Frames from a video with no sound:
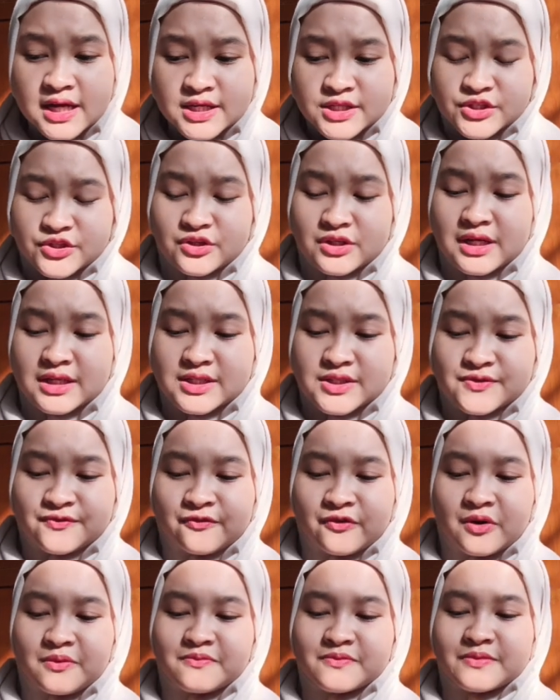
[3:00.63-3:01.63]
Students
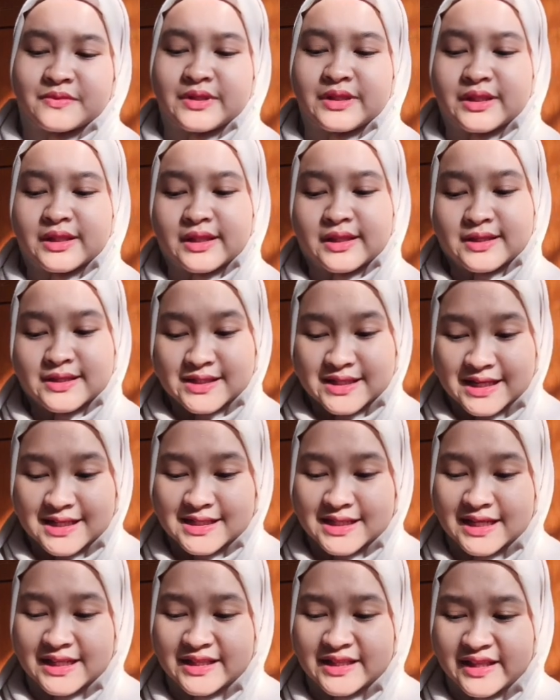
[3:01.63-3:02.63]
from
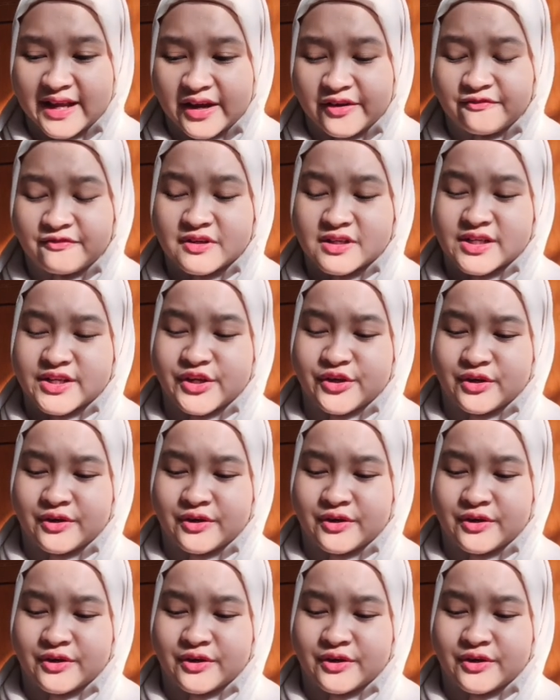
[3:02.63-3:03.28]
16 diverse